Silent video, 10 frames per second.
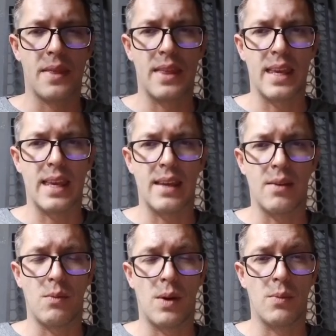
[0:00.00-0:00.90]
the
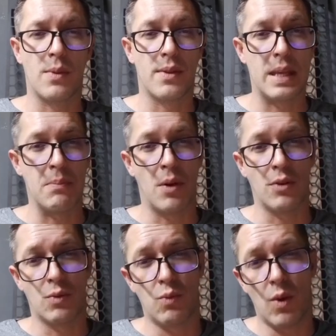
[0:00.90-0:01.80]
one with the
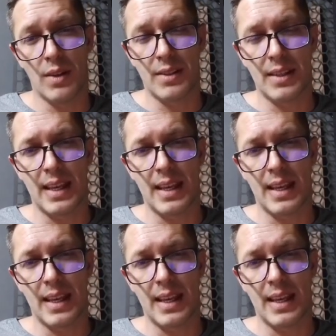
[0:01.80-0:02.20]
most watts